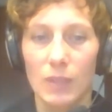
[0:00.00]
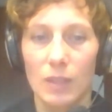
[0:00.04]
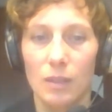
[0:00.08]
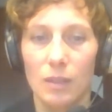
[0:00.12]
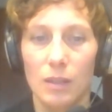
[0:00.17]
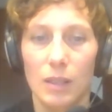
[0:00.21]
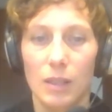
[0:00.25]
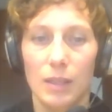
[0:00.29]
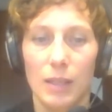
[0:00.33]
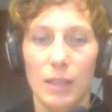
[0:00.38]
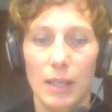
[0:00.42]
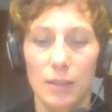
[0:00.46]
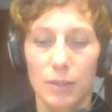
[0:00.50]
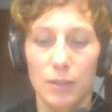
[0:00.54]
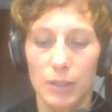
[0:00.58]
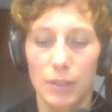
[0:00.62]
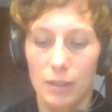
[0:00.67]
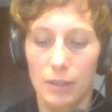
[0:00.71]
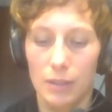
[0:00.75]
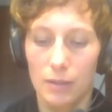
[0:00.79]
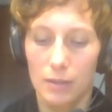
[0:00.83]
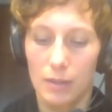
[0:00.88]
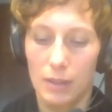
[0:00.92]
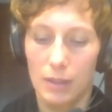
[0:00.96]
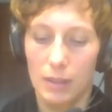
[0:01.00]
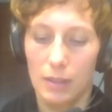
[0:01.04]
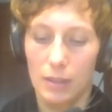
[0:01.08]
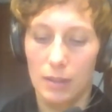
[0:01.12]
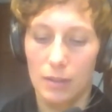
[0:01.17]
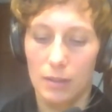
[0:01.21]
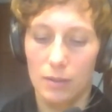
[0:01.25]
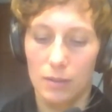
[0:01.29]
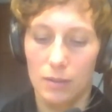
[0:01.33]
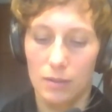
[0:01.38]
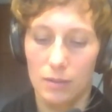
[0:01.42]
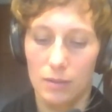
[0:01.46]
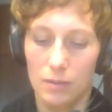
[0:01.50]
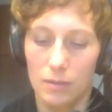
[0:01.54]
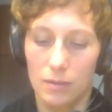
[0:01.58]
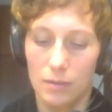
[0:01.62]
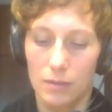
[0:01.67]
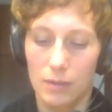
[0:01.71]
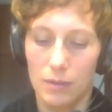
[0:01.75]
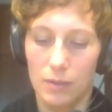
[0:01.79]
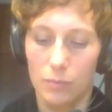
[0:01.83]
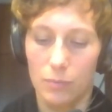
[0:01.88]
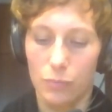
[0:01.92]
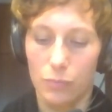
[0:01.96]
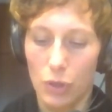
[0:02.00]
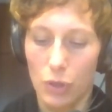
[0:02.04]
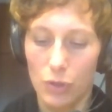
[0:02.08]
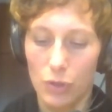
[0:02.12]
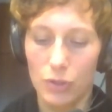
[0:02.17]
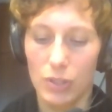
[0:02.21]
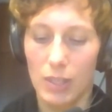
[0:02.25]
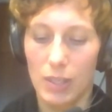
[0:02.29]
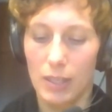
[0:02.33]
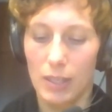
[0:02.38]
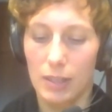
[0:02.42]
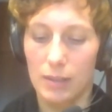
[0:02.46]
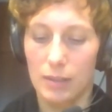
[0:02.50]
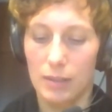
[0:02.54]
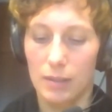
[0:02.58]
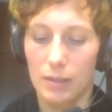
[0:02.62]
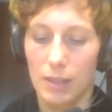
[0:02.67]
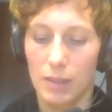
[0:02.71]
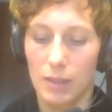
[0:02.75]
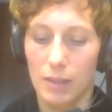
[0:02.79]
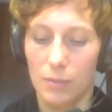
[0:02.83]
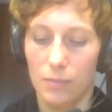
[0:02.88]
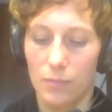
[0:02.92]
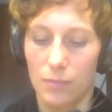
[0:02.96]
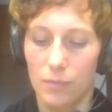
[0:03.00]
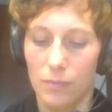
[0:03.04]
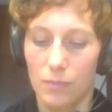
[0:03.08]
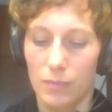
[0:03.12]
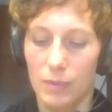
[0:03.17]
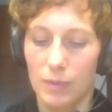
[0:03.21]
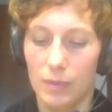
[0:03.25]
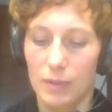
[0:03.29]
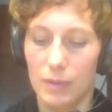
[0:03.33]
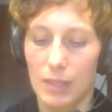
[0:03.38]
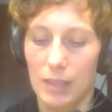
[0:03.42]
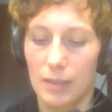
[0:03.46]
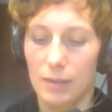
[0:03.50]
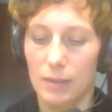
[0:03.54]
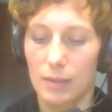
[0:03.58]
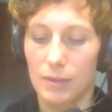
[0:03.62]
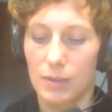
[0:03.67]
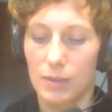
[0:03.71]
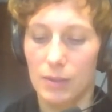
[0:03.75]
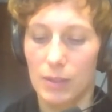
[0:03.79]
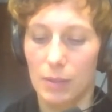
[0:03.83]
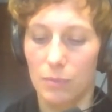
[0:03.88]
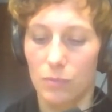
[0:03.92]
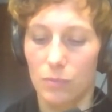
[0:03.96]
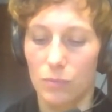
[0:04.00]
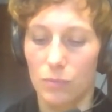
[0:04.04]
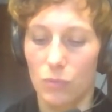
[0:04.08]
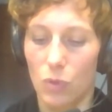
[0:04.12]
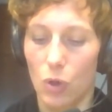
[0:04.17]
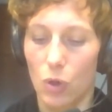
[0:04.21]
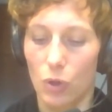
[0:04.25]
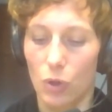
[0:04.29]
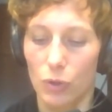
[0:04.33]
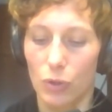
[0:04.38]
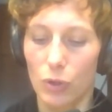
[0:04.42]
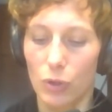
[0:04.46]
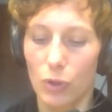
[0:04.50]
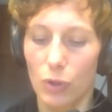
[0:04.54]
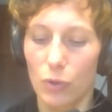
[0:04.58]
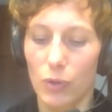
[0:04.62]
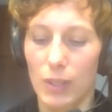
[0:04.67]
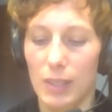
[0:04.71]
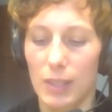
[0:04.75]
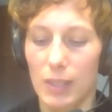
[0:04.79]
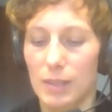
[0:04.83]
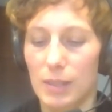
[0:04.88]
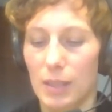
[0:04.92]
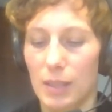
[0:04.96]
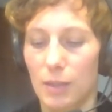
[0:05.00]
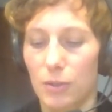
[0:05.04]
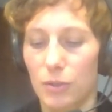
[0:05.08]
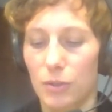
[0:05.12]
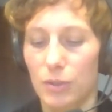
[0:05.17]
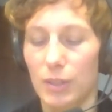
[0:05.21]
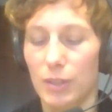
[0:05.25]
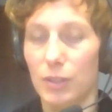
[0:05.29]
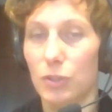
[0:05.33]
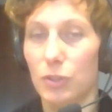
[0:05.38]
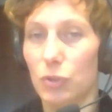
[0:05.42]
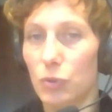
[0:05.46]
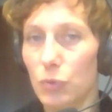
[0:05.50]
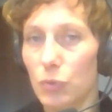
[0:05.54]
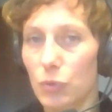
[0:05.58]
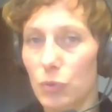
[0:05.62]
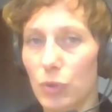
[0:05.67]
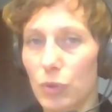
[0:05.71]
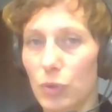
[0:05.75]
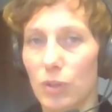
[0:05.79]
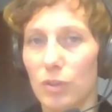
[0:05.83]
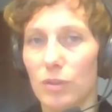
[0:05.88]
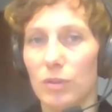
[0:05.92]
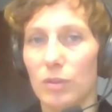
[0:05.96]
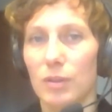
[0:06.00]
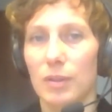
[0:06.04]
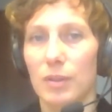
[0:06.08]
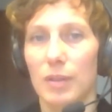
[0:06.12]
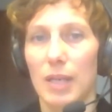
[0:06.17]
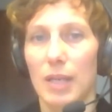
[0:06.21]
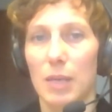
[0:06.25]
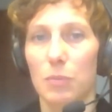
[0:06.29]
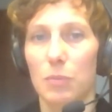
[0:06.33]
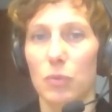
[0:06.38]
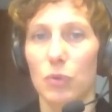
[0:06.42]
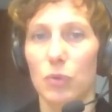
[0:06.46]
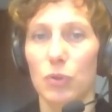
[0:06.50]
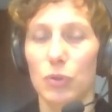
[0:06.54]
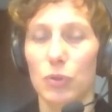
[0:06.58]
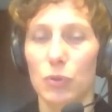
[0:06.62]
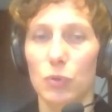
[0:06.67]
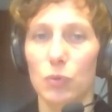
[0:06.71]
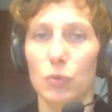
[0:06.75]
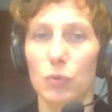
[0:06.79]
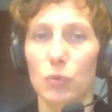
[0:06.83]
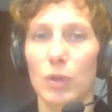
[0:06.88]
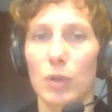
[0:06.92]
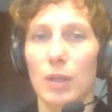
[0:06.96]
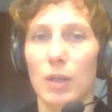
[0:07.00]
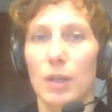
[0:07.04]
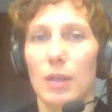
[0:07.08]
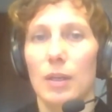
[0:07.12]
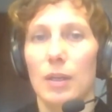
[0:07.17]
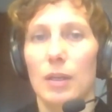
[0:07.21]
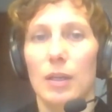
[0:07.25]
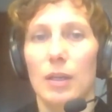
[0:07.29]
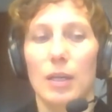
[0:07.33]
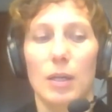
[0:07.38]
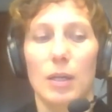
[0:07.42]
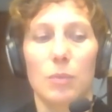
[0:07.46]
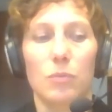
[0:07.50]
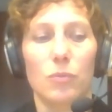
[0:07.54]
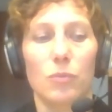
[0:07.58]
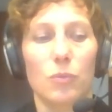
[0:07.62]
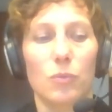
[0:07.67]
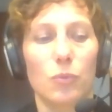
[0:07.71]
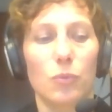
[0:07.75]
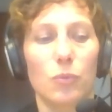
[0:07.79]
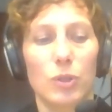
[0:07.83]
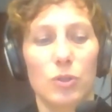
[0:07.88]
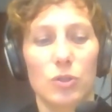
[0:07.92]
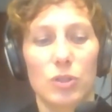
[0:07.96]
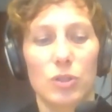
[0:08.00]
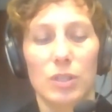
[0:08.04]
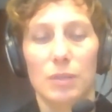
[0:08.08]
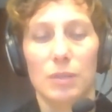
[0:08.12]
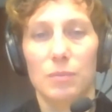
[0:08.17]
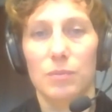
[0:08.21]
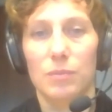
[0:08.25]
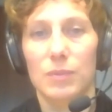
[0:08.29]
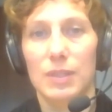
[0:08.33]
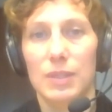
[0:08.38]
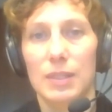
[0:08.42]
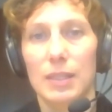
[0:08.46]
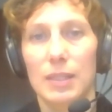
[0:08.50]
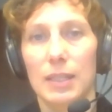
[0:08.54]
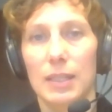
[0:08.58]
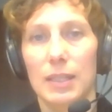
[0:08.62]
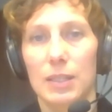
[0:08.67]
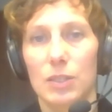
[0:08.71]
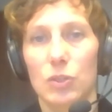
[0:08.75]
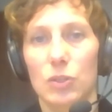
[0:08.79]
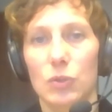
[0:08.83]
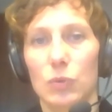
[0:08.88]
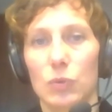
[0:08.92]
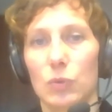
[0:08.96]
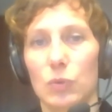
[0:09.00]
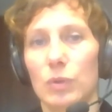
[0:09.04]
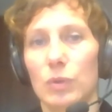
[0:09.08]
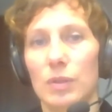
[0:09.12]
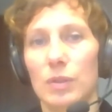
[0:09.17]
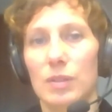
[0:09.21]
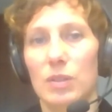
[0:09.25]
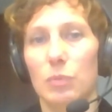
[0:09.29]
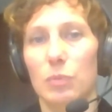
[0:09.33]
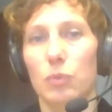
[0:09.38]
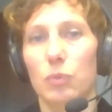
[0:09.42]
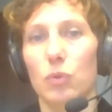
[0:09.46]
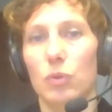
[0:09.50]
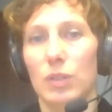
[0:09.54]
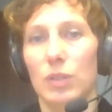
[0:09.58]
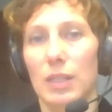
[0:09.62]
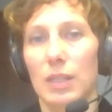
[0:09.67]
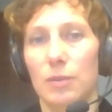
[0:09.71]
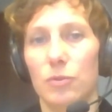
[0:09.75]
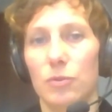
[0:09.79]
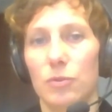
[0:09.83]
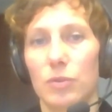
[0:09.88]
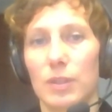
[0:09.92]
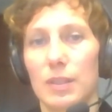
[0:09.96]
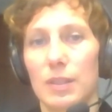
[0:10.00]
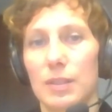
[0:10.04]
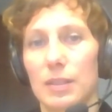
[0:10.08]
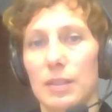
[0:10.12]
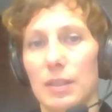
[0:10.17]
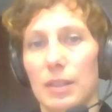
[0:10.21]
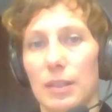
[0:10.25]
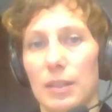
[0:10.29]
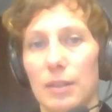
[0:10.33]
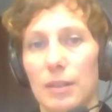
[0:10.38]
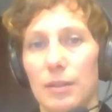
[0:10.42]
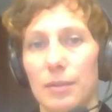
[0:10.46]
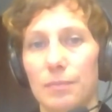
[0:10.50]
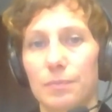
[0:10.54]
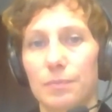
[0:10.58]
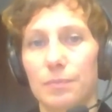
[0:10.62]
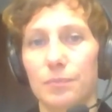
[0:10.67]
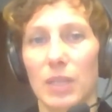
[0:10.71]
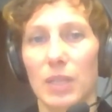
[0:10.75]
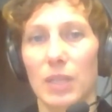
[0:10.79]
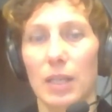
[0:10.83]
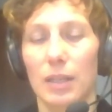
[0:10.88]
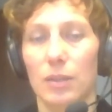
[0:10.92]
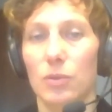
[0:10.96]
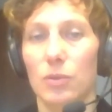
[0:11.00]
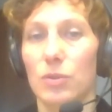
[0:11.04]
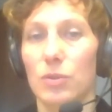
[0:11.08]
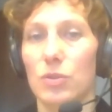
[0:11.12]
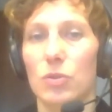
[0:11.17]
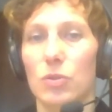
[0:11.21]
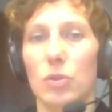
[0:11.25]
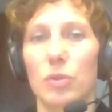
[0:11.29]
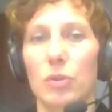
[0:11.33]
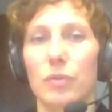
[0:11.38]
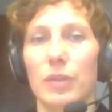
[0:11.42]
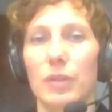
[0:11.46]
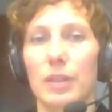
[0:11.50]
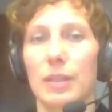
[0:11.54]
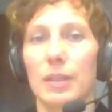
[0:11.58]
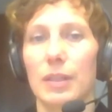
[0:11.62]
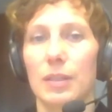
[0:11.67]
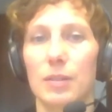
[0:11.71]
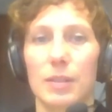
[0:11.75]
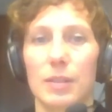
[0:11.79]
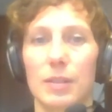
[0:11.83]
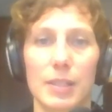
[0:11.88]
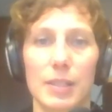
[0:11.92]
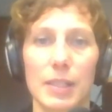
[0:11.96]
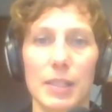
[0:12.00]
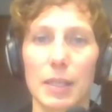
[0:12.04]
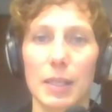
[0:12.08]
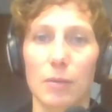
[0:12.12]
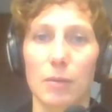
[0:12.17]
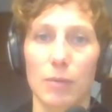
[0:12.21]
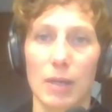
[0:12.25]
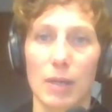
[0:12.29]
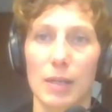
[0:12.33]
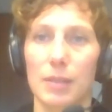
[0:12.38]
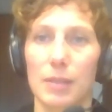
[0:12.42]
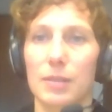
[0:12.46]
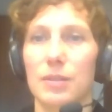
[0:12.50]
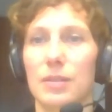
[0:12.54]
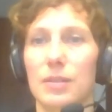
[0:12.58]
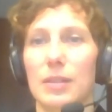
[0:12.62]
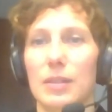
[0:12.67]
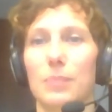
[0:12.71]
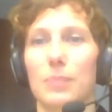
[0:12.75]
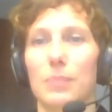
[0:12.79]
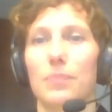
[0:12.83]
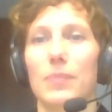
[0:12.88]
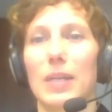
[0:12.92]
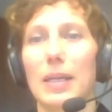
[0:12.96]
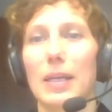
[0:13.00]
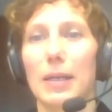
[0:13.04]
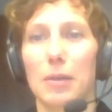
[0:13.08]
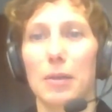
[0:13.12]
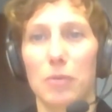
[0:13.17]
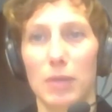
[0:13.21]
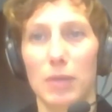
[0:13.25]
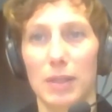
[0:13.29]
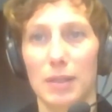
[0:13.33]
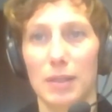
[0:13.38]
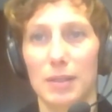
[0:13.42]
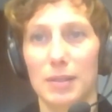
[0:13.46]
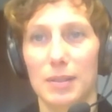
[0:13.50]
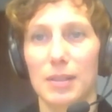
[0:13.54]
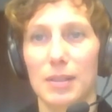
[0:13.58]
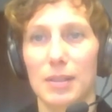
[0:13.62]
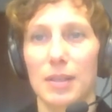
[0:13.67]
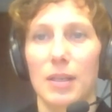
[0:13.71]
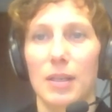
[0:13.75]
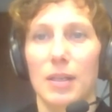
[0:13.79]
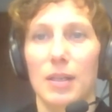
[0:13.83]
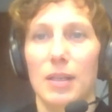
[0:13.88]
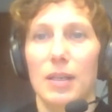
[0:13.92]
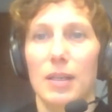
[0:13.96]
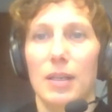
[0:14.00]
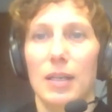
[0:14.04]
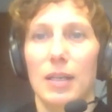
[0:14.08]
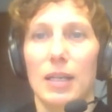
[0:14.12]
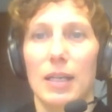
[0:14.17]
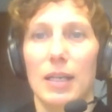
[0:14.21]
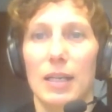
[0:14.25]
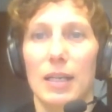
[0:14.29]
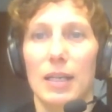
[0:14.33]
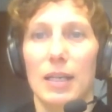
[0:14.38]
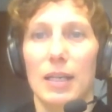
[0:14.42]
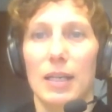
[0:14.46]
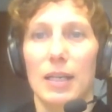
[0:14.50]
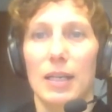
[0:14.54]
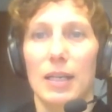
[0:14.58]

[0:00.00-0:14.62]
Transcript: another project that is ongoing is under the Dugong MOU, which seeks to support countries in conserving their seagrass areas. And